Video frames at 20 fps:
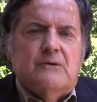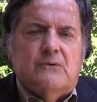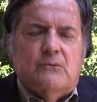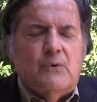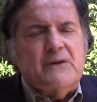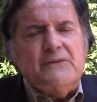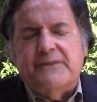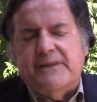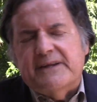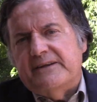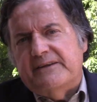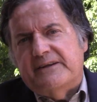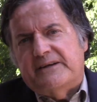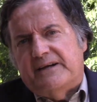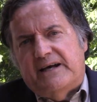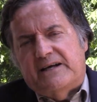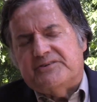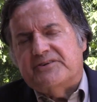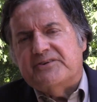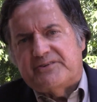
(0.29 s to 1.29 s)
One thing that
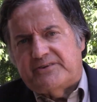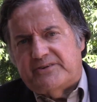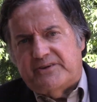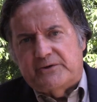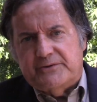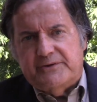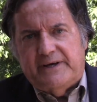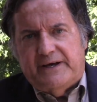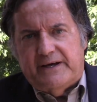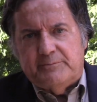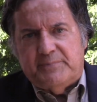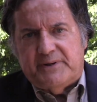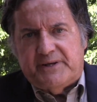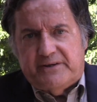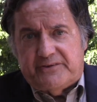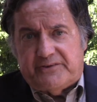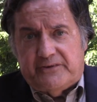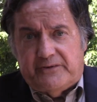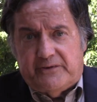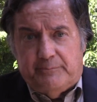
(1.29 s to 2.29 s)
hasn't slowed down
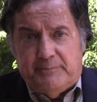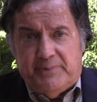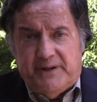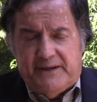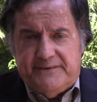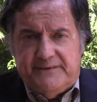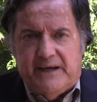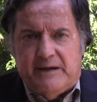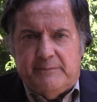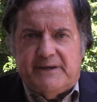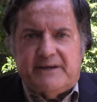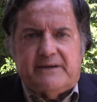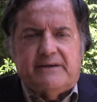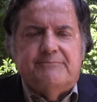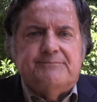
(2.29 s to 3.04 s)
because of the pandemic